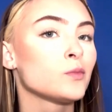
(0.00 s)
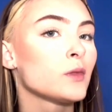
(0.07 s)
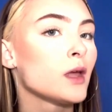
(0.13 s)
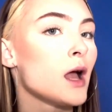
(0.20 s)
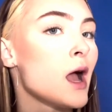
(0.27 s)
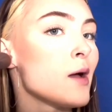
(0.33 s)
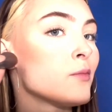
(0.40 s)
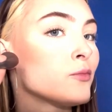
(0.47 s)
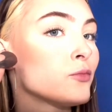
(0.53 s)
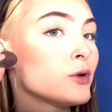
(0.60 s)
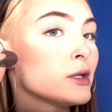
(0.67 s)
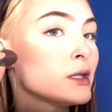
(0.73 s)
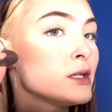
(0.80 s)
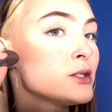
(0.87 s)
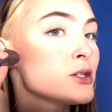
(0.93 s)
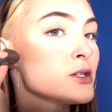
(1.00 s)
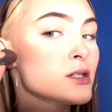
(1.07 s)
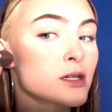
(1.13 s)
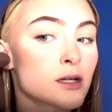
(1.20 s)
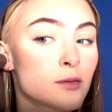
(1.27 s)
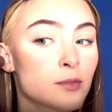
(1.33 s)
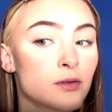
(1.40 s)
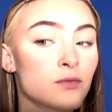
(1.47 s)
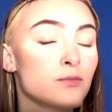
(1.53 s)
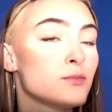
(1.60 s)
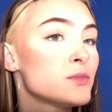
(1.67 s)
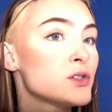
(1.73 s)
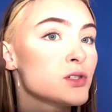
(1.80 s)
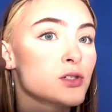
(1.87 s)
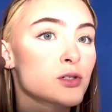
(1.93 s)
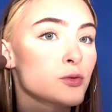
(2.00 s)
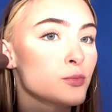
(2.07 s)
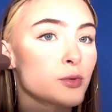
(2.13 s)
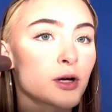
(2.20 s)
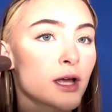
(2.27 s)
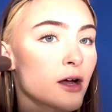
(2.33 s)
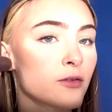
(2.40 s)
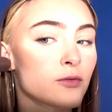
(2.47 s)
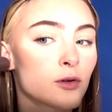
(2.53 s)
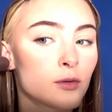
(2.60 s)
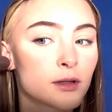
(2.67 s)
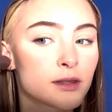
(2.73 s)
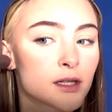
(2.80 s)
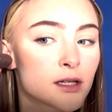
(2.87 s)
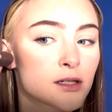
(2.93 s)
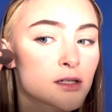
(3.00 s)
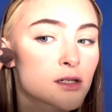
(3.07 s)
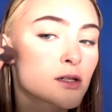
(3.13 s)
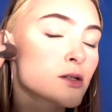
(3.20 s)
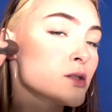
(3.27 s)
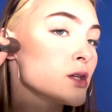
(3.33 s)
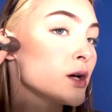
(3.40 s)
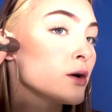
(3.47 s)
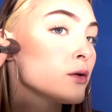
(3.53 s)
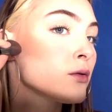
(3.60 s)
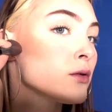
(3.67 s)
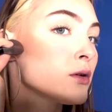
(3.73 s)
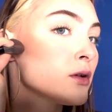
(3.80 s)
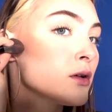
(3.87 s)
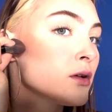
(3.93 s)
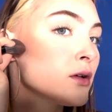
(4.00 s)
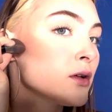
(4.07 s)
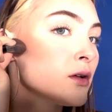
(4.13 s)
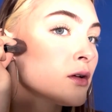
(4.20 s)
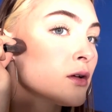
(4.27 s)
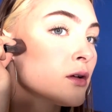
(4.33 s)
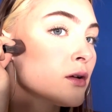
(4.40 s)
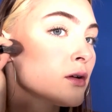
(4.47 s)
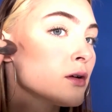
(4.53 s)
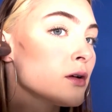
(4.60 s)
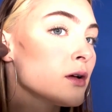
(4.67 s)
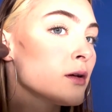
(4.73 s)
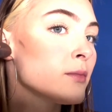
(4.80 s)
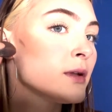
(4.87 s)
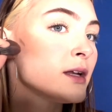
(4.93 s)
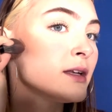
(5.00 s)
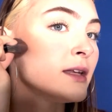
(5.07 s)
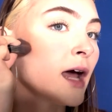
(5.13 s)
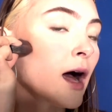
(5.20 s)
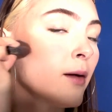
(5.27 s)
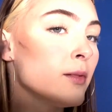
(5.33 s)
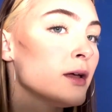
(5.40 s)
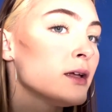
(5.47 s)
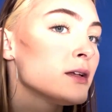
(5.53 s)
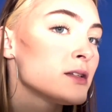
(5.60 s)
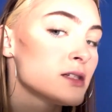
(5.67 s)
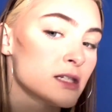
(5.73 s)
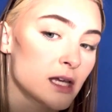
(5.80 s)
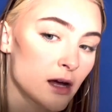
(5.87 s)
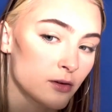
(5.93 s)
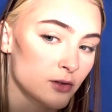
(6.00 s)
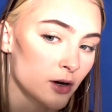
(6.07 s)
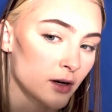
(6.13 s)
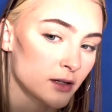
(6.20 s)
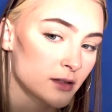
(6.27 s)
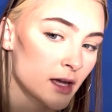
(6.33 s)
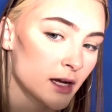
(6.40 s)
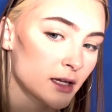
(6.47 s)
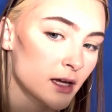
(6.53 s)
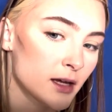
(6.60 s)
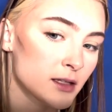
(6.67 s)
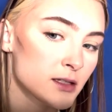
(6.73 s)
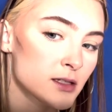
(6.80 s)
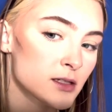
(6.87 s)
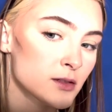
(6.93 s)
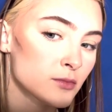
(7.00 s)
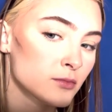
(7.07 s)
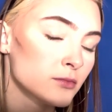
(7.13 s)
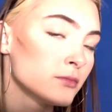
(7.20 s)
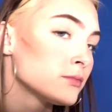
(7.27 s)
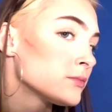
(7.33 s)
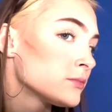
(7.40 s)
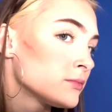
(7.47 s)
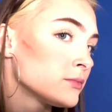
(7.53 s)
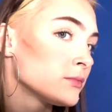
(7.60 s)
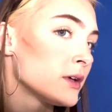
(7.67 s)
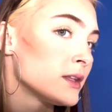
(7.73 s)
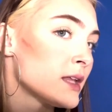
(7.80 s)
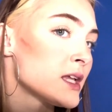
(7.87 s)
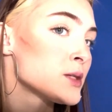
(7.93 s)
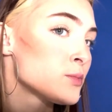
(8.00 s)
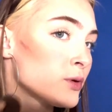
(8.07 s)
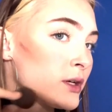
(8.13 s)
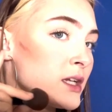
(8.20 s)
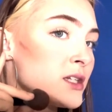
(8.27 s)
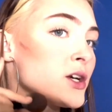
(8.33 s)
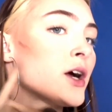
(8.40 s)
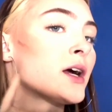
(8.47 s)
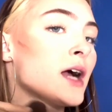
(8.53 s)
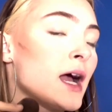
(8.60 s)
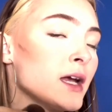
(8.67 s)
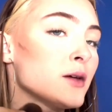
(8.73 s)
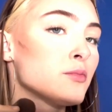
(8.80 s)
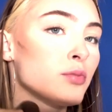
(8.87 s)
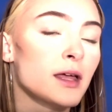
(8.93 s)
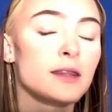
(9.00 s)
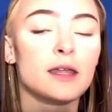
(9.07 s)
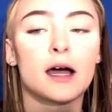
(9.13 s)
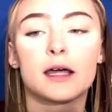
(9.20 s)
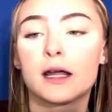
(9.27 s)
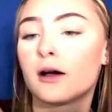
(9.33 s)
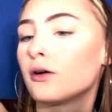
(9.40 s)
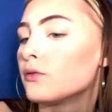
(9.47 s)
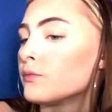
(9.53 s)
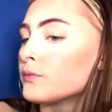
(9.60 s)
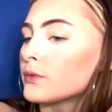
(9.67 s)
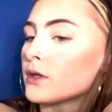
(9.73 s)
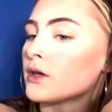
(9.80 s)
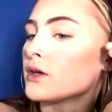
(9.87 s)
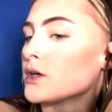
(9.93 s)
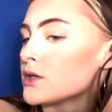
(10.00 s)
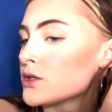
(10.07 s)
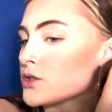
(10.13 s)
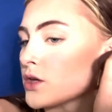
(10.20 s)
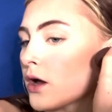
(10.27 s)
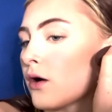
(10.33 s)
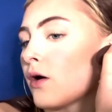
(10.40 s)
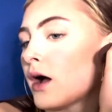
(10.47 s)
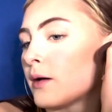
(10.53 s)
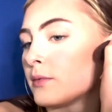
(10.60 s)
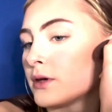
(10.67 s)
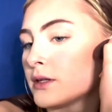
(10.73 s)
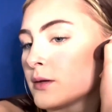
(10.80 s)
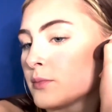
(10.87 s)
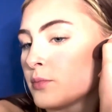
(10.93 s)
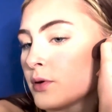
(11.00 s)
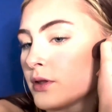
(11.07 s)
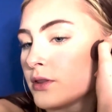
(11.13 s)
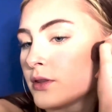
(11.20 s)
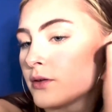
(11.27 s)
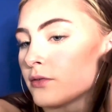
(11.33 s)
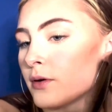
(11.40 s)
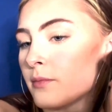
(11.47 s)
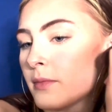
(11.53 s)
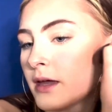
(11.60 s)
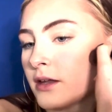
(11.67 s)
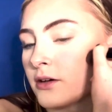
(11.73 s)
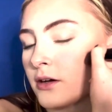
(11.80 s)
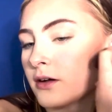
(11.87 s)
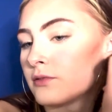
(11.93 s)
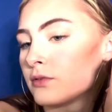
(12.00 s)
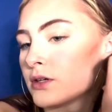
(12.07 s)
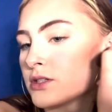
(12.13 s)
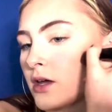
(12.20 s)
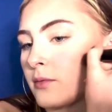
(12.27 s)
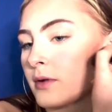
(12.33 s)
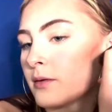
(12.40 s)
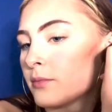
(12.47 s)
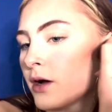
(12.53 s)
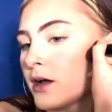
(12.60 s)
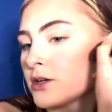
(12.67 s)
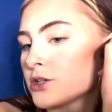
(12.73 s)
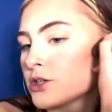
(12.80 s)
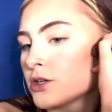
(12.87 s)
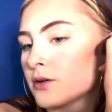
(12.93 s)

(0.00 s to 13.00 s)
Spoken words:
I'm really just gonna be super careful with this. So I'm gonna dab it and see how dark that gets. And that's pretty dark, I could blend that out. So I'm gonna put the remainder of what's on my brush